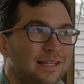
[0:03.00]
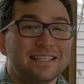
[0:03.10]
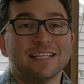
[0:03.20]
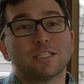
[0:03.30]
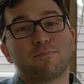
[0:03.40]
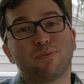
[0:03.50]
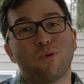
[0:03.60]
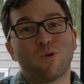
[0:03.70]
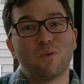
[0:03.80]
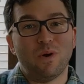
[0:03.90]
Let's
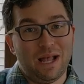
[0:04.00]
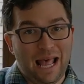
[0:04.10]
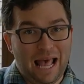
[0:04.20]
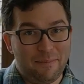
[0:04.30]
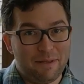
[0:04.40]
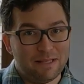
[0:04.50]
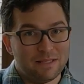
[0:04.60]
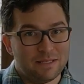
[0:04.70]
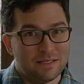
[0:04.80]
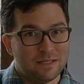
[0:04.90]
explore what
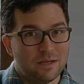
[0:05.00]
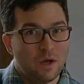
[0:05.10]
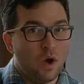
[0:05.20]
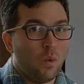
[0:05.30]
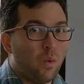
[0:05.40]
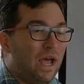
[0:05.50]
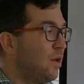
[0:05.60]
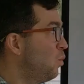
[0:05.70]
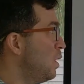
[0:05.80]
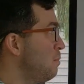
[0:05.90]
happens
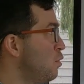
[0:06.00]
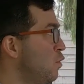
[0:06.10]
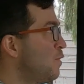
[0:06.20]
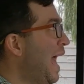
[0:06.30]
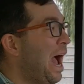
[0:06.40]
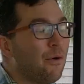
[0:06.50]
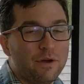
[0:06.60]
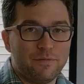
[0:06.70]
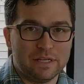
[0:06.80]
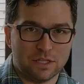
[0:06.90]
when we move
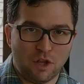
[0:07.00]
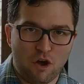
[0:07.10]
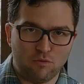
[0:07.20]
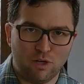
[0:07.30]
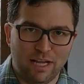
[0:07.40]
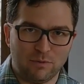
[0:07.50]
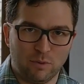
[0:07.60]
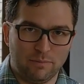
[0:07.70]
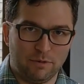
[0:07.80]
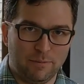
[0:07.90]
out of this long run
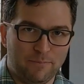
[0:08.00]
equilibrium.